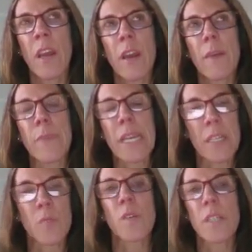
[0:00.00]

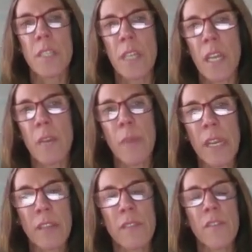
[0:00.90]
because we're seeing
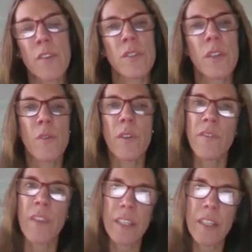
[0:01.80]
many of the fields that were
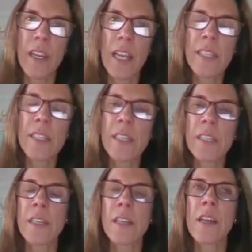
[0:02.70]
affected last
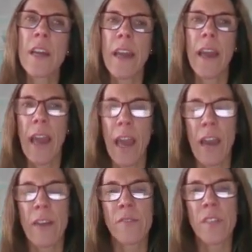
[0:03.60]
season
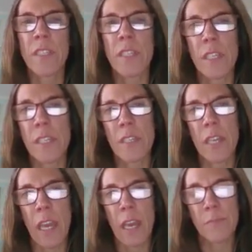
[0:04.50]
have the disease
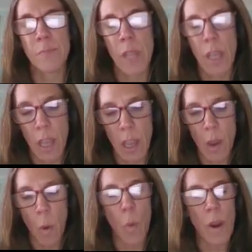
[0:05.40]
again.
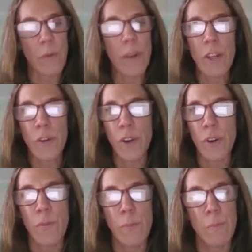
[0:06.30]
What we don't
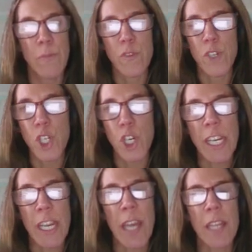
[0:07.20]
know for sure
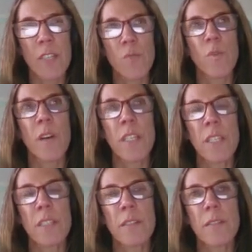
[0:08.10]
yet is what
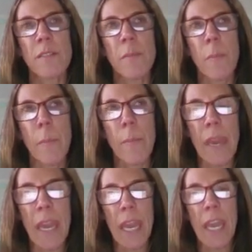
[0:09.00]
is the
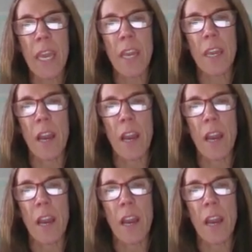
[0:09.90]
main